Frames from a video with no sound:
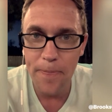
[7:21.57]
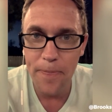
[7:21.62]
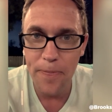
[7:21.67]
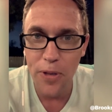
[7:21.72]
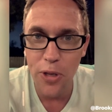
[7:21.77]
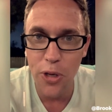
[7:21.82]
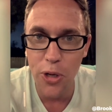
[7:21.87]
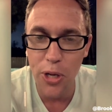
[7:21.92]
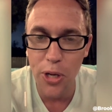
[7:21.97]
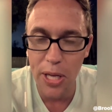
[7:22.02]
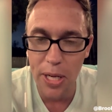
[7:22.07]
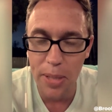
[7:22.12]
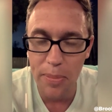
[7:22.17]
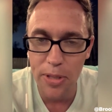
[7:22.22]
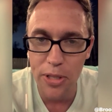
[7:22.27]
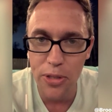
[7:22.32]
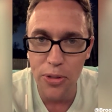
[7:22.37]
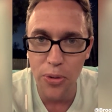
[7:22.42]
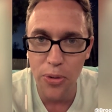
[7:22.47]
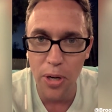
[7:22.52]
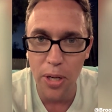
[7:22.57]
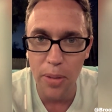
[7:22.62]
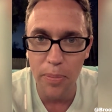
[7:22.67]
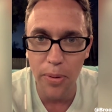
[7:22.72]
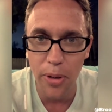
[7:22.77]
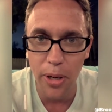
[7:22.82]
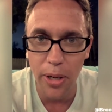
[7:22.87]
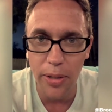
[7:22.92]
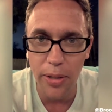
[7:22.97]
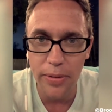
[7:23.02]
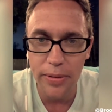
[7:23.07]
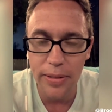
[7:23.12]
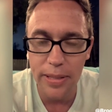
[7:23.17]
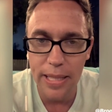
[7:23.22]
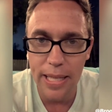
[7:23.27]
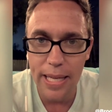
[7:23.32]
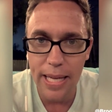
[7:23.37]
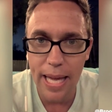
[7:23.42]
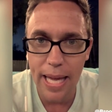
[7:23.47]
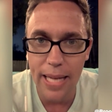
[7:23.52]
You're going to be strong, bro.
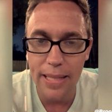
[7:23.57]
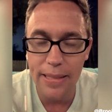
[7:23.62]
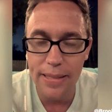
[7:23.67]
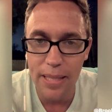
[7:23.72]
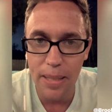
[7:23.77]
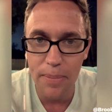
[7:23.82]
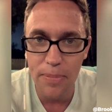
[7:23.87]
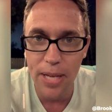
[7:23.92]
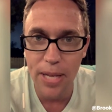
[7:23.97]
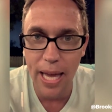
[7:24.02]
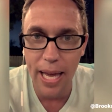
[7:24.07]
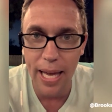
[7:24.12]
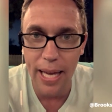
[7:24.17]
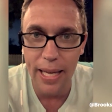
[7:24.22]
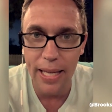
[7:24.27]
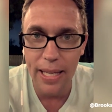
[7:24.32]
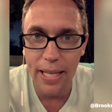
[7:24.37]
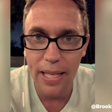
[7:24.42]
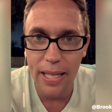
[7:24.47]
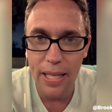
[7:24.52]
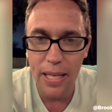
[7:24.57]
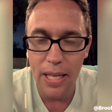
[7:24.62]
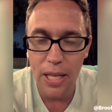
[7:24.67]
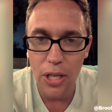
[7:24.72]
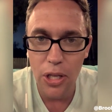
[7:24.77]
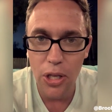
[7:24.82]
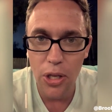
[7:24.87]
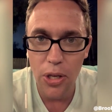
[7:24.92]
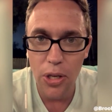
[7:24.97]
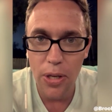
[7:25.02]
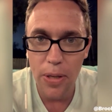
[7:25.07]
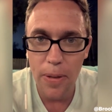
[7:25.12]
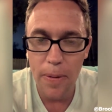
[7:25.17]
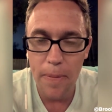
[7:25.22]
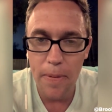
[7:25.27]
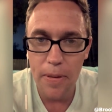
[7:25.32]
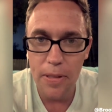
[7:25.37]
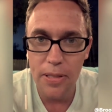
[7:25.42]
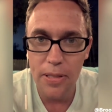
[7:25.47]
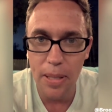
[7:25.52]
And someday
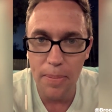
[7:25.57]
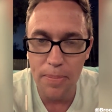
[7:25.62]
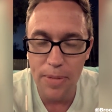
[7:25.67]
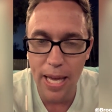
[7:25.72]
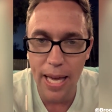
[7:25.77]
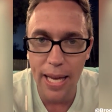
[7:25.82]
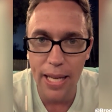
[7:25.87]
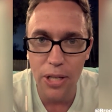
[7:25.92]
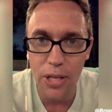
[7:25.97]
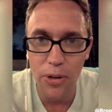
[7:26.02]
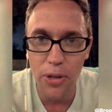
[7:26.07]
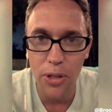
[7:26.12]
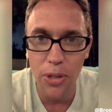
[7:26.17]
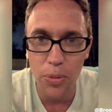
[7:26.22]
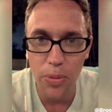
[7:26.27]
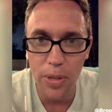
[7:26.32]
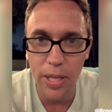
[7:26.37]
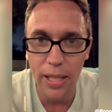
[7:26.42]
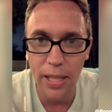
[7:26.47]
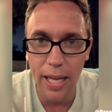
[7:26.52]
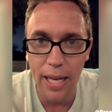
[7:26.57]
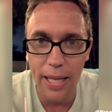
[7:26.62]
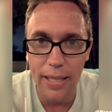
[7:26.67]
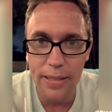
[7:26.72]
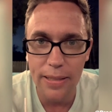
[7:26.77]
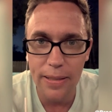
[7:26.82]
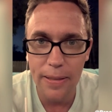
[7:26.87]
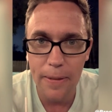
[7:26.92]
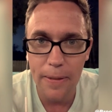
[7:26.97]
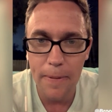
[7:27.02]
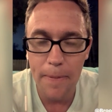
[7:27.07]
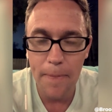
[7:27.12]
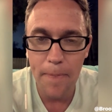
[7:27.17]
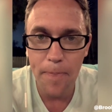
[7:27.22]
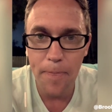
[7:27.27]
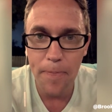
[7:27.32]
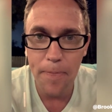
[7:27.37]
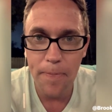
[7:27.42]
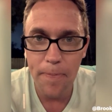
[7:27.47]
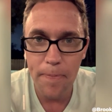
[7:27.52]
you're going to realize
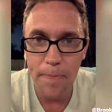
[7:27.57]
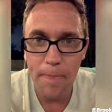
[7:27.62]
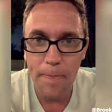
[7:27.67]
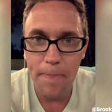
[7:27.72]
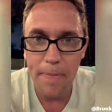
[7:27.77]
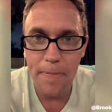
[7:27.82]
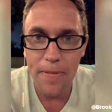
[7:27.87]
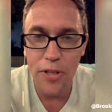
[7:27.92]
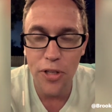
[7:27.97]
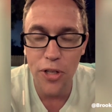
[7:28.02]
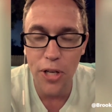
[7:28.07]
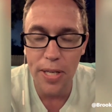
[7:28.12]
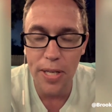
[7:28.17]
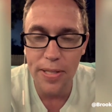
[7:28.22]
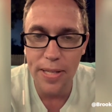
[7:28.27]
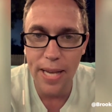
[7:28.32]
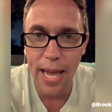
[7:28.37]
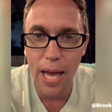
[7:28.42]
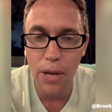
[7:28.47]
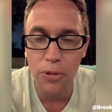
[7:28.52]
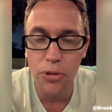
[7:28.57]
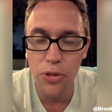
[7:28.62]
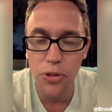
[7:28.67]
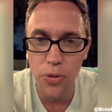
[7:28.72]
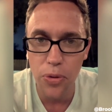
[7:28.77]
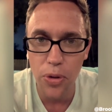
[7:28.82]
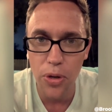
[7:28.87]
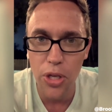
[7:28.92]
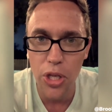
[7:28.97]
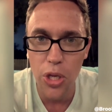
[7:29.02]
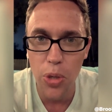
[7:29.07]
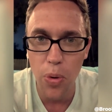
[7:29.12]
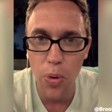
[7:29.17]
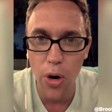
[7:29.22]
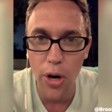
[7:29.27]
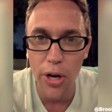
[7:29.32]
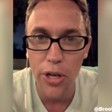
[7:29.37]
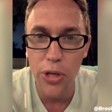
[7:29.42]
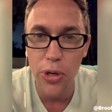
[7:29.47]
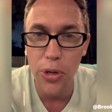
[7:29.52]
just how strong you
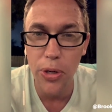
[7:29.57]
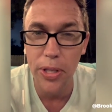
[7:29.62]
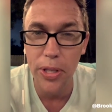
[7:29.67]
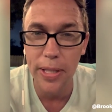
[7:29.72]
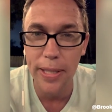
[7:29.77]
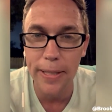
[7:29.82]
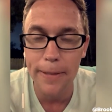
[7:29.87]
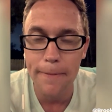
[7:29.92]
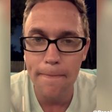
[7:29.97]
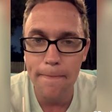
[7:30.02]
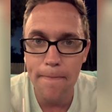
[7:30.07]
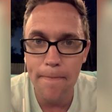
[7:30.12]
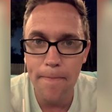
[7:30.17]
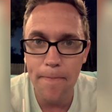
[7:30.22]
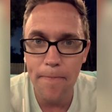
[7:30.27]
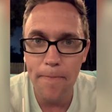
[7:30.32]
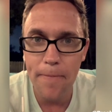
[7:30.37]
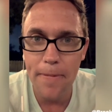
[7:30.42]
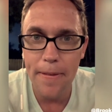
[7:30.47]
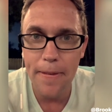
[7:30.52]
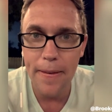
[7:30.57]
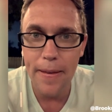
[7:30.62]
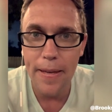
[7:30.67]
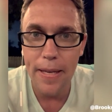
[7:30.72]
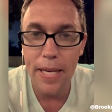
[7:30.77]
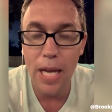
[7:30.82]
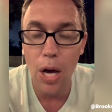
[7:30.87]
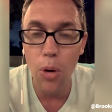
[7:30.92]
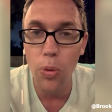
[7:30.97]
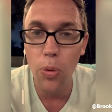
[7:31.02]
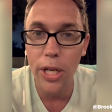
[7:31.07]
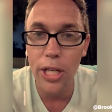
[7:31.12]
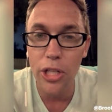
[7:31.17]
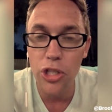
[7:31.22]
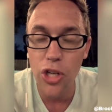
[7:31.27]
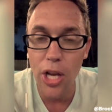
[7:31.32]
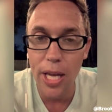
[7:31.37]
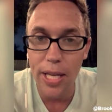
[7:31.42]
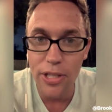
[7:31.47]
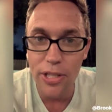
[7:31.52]
are, and you're going to not want to
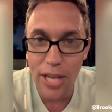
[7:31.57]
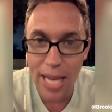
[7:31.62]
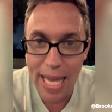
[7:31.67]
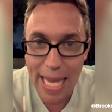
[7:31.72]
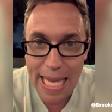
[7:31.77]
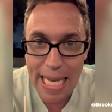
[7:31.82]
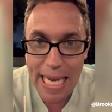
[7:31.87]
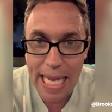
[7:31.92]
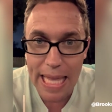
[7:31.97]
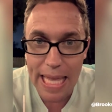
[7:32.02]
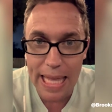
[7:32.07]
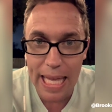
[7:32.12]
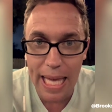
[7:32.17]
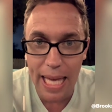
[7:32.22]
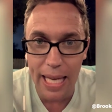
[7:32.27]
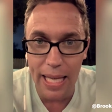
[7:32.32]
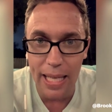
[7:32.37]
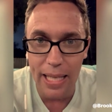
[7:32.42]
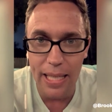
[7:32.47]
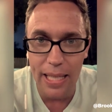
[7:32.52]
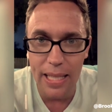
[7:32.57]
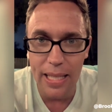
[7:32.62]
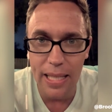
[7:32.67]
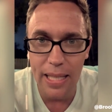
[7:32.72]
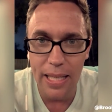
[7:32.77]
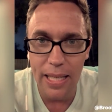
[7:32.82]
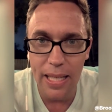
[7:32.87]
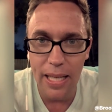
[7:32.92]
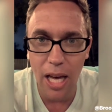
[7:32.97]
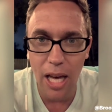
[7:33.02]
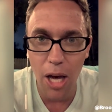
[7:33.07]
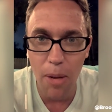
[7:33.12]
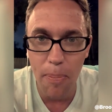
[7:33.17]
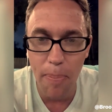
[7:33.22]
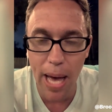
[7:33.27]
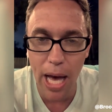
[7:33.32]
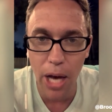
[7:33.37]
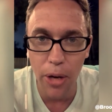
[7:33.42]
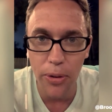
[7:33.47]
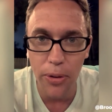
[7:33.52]
change anything
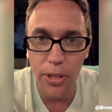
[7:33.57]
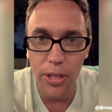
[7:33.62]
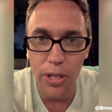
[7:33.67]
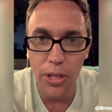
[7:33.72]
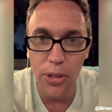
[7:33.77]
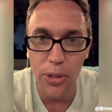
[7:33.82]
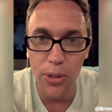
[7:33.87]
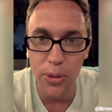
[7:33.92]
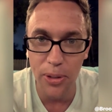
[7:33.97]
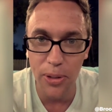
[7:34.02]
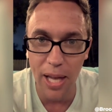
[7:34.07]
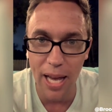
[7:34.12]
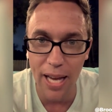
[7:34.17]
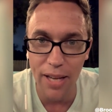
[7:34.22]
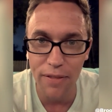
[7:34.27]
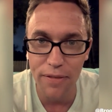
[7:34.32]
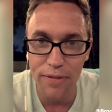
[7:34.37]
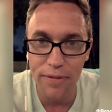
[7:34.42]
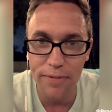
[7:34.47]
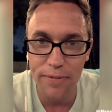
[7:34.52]
about your life.